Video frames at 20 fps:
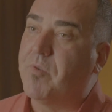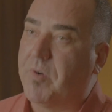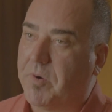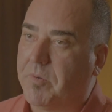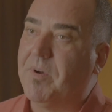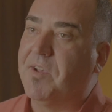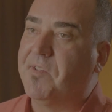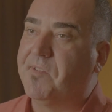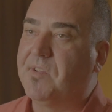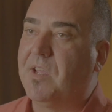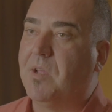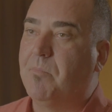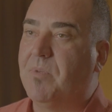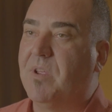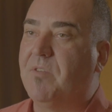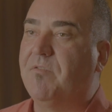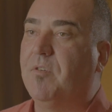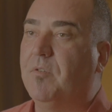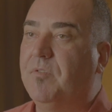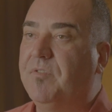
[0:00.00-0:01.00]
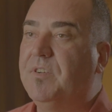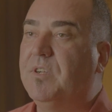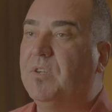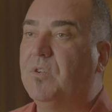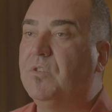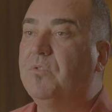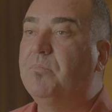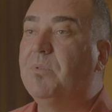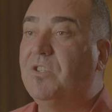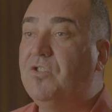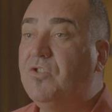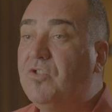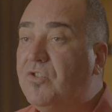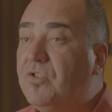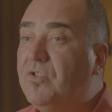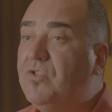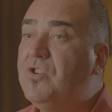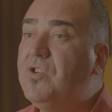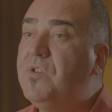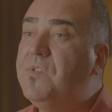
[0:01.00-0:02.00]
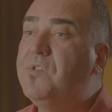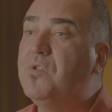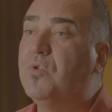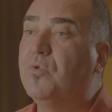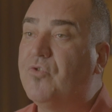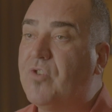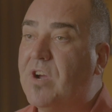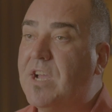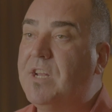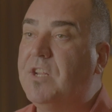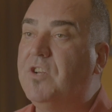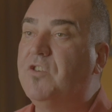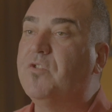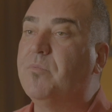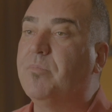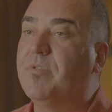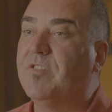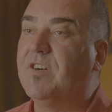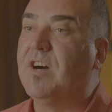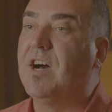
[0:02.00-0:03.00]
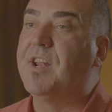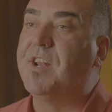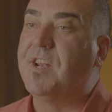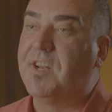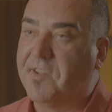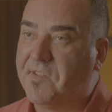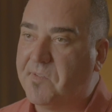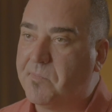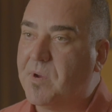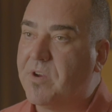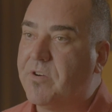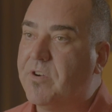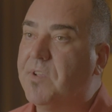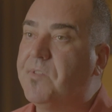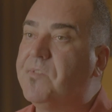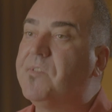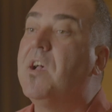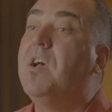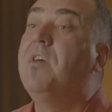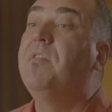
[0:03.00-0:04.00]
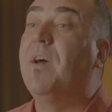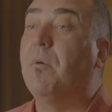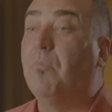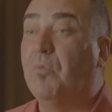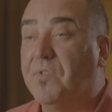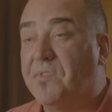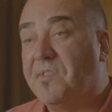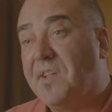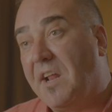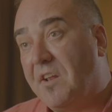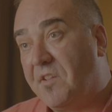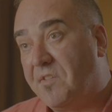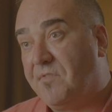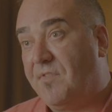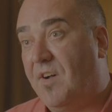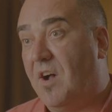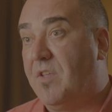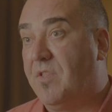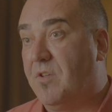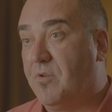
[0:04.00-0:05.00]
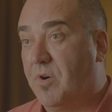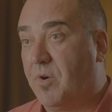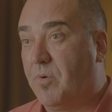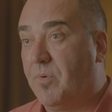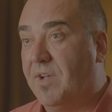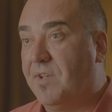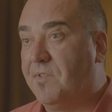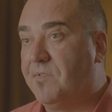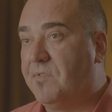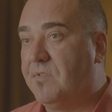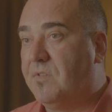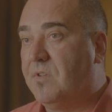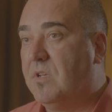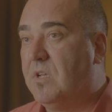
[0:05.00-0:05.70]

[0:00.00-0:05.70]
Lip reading: request can be fulfilled, but you should use your training to provide an experience that will satisfy the request.